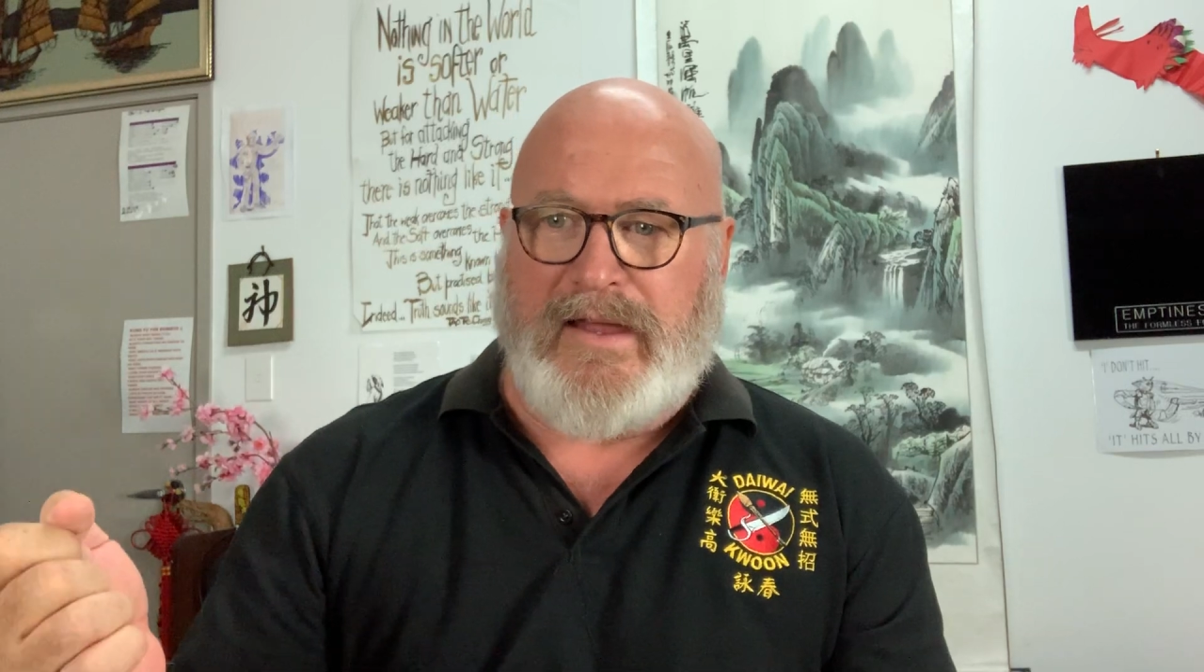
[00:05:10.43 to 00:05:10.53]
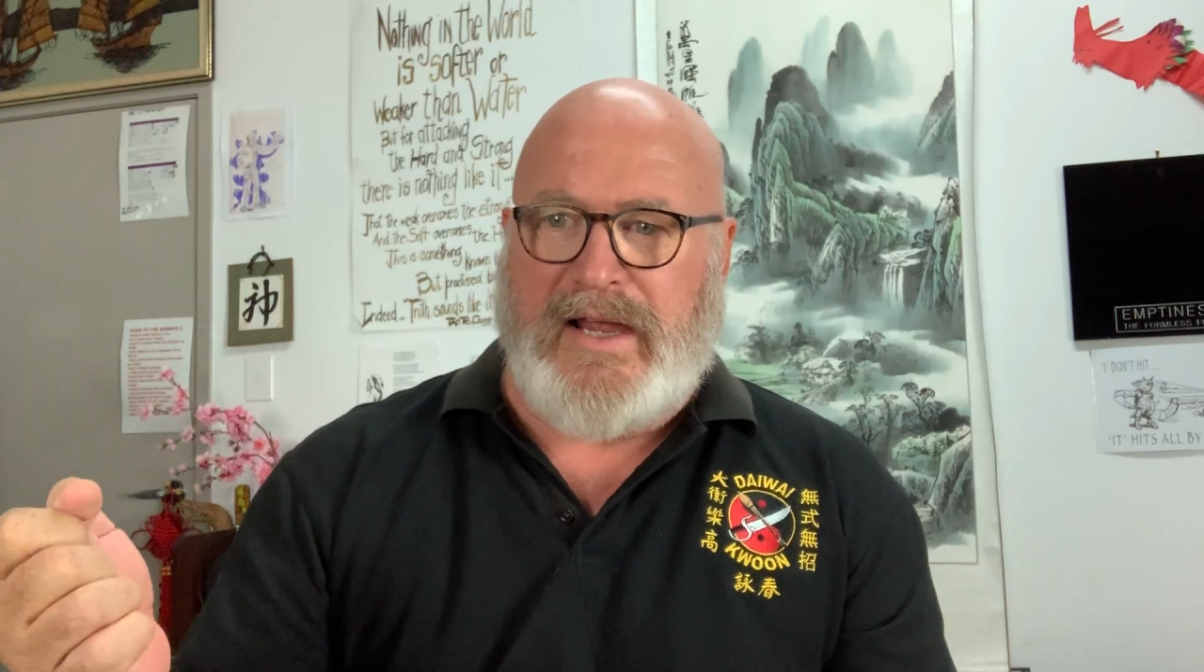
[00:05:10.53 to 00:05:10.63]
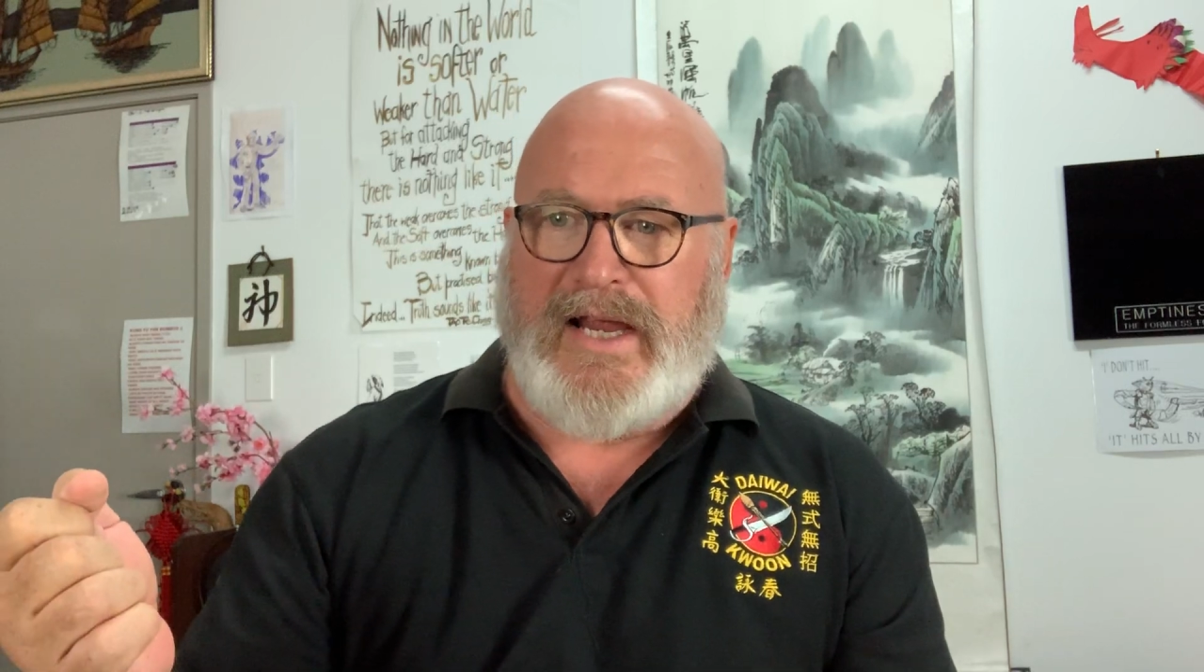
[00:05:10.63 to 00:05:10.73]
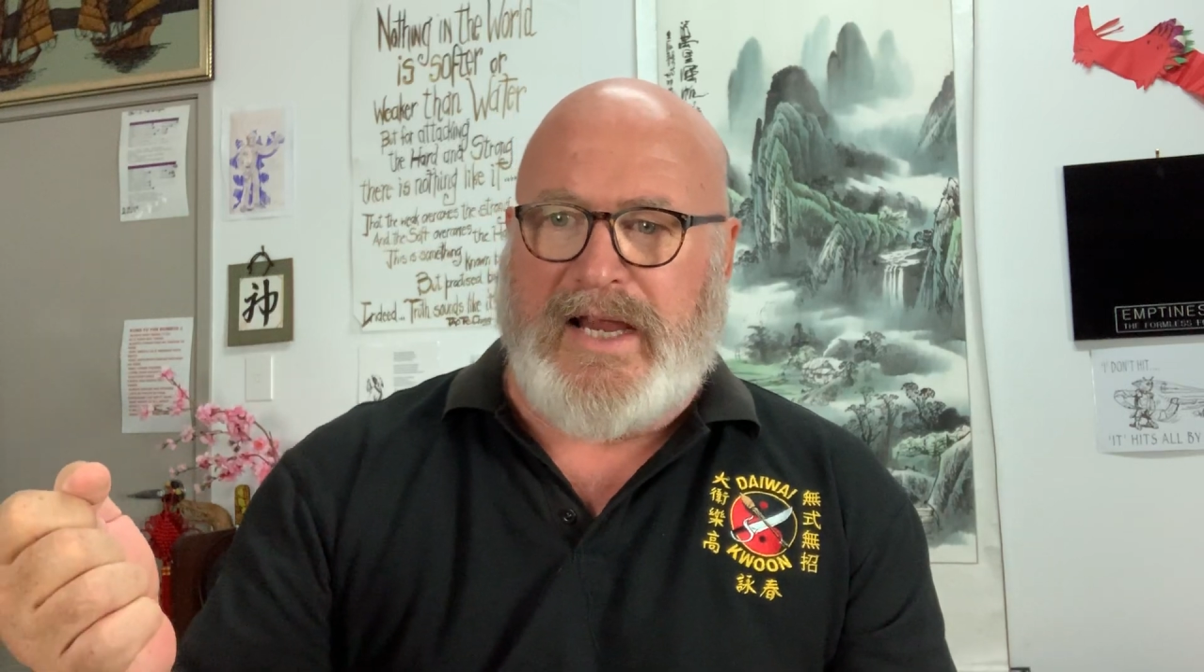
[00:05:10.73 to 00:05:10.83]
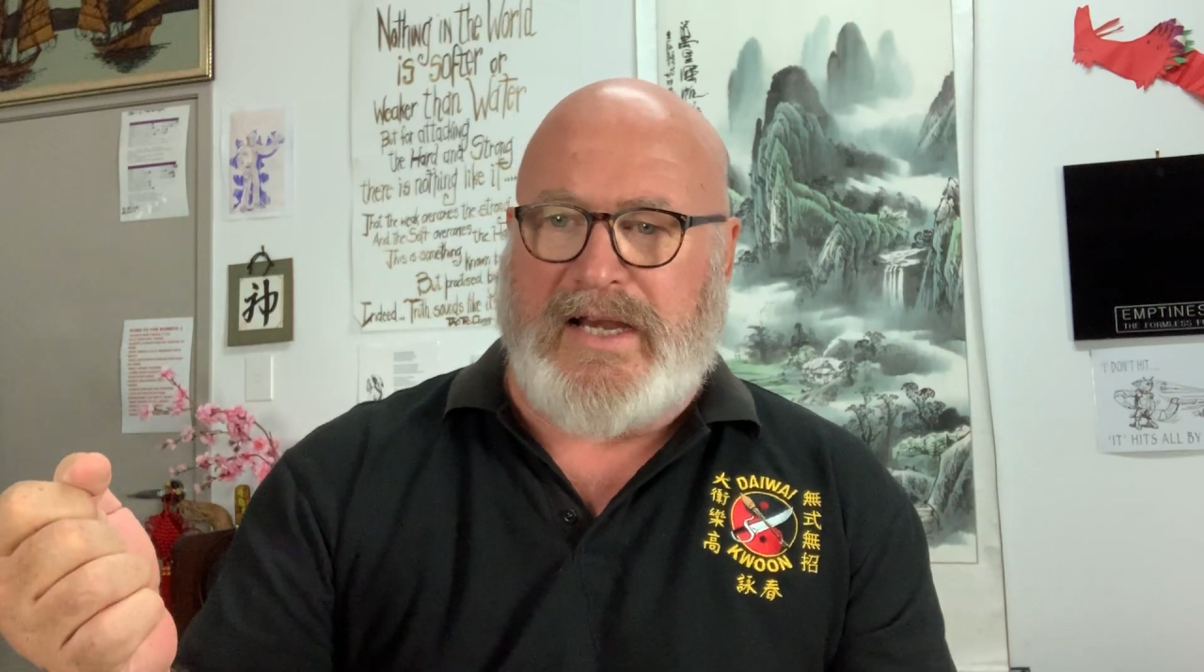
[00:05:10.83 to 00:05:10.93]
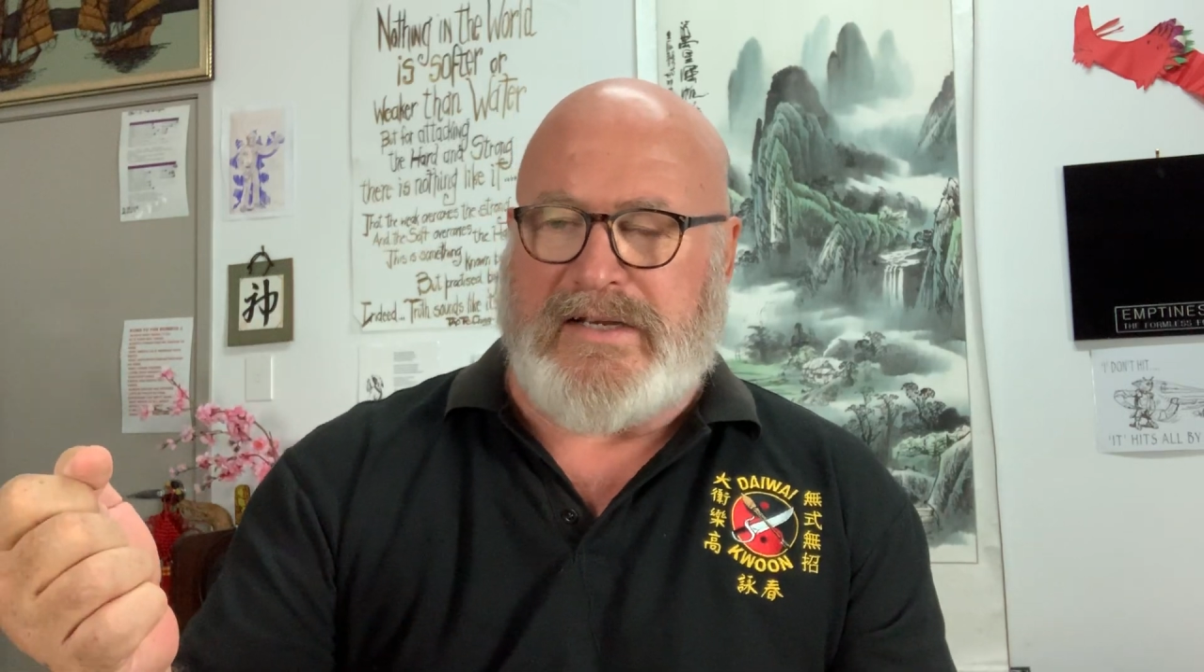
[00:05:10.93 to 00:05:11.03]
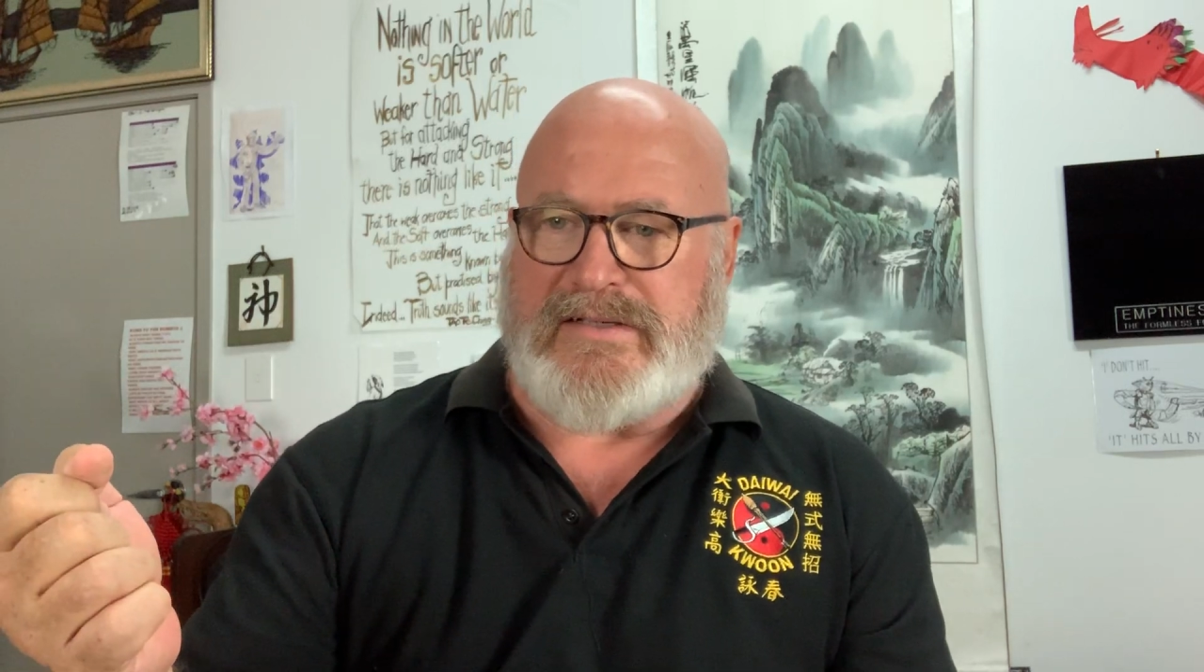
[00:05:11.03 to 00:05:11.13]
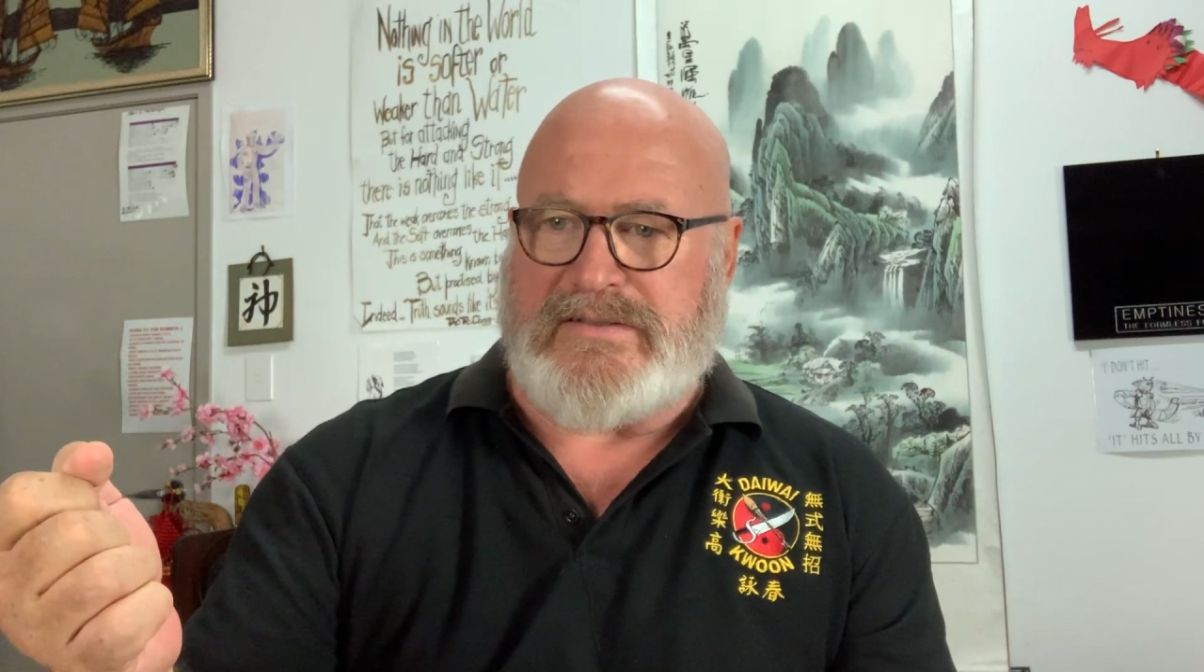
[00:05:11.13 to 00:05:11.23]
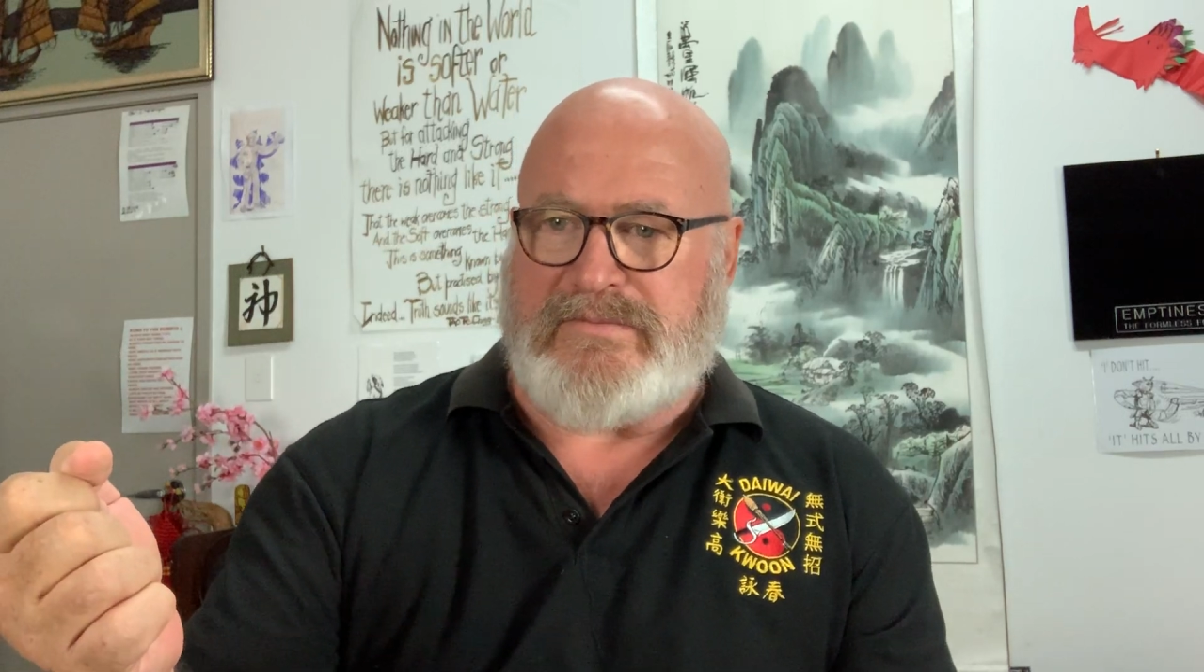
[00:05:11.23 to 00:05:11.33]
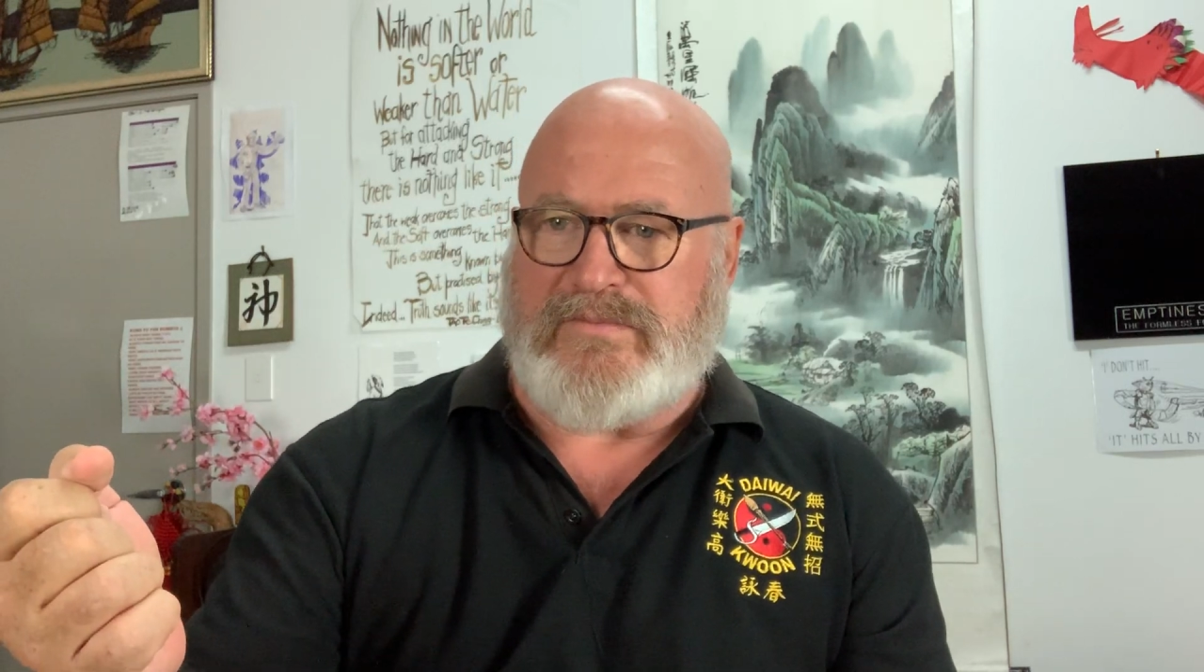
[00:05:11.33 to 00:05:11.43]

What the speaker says: and